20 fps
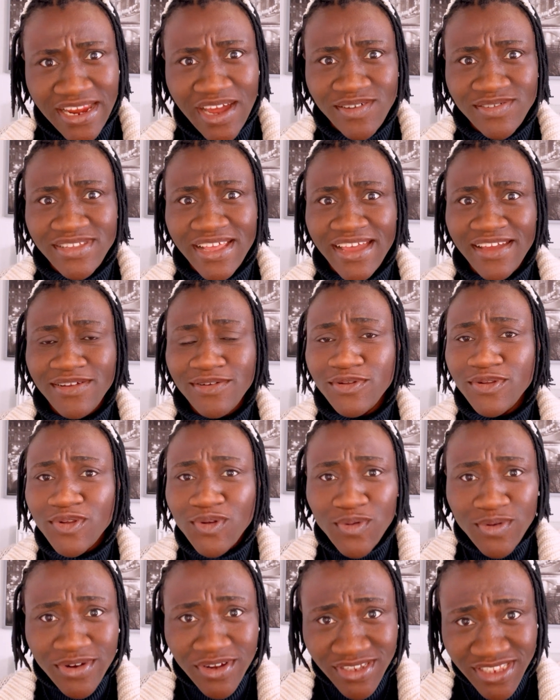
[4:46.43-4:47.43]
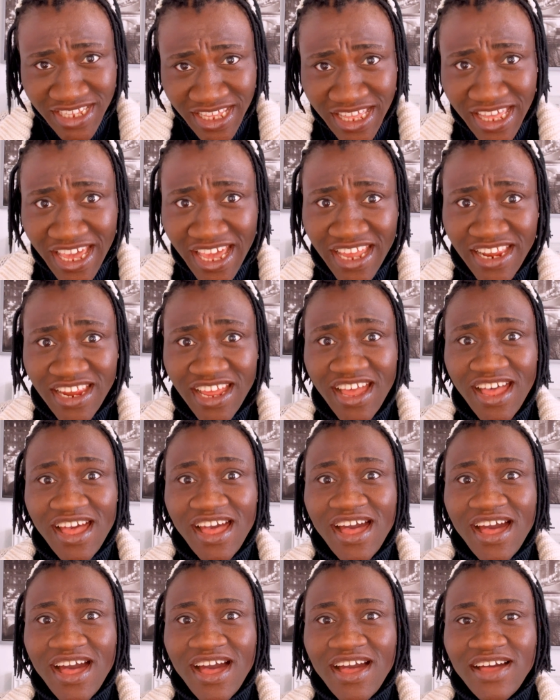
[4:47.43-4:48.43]
I was like, no, not again.
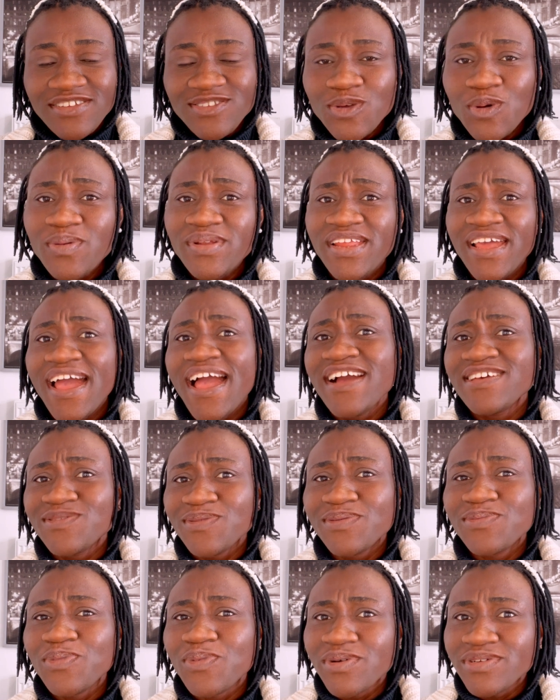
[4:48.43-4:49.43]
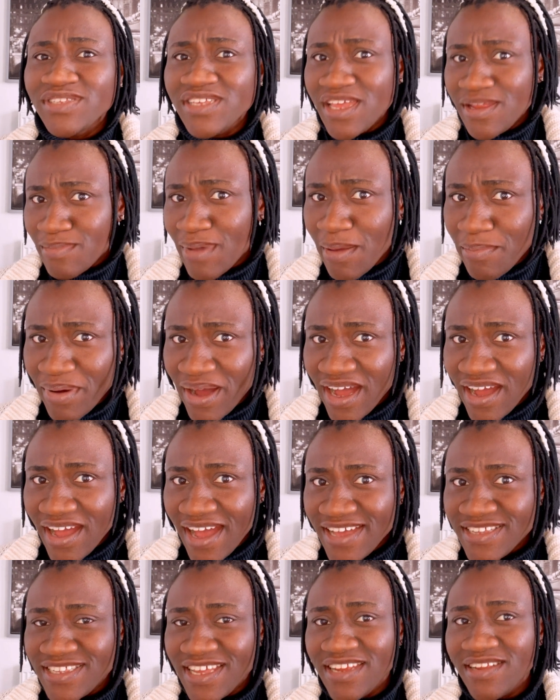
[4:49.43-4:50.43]
So they asked what was in my bag.
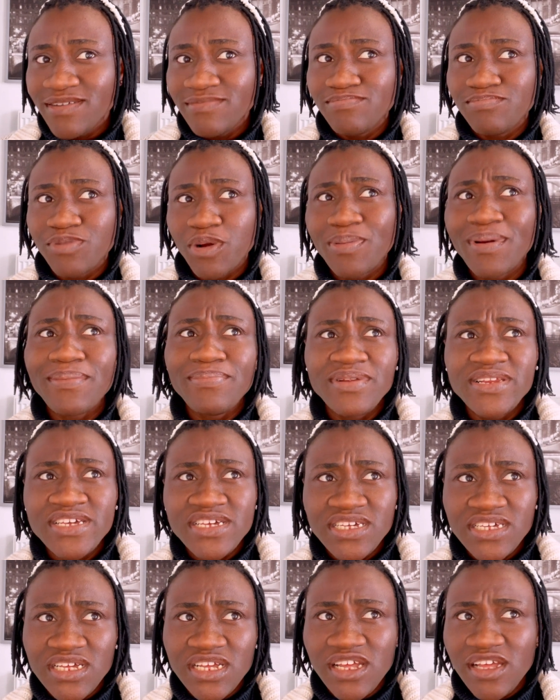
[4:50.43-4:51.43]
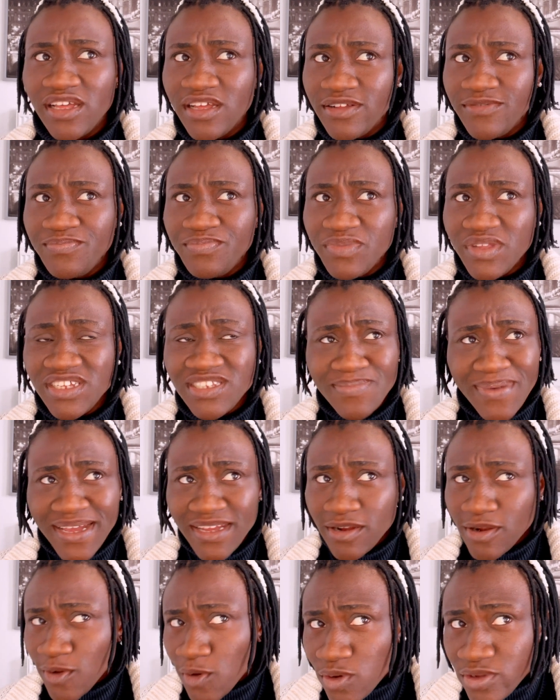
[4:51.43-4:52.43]
I said probably it's my
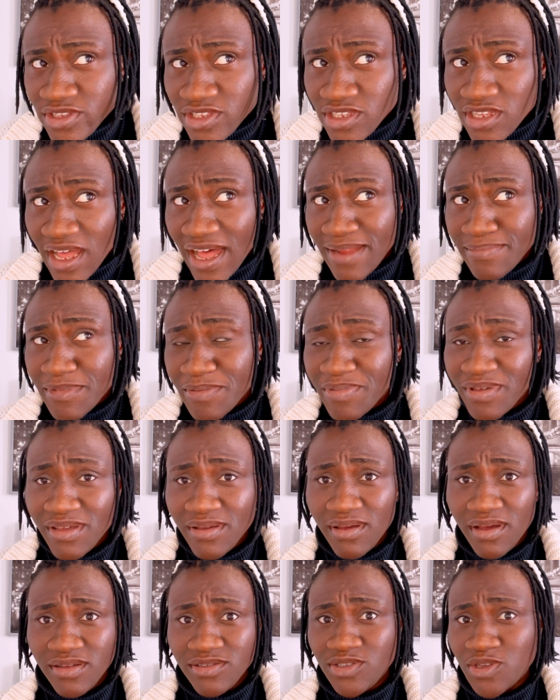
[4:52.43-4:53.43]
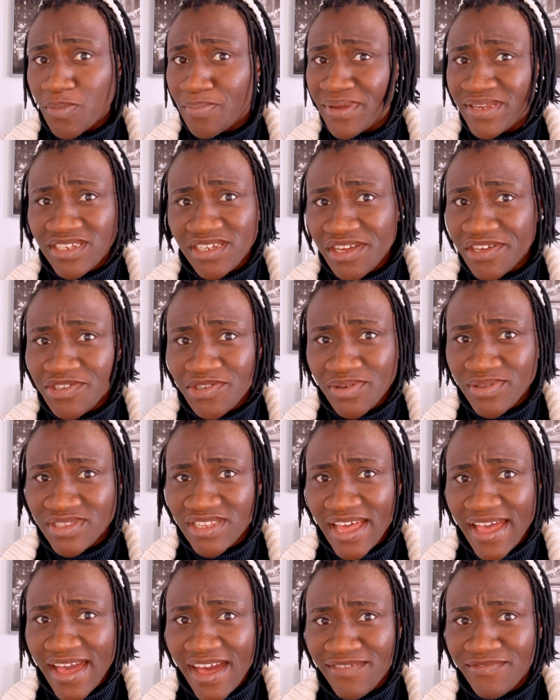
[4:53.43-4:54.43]
clothes and maybe some medications
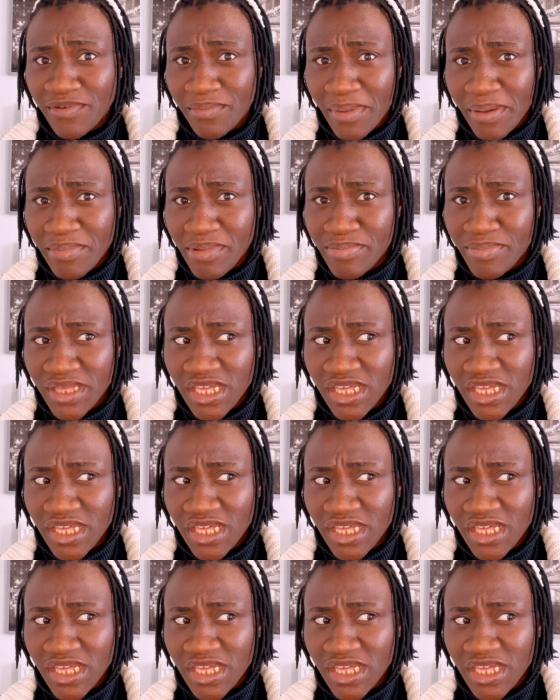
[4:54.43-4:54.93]
I have for my baby.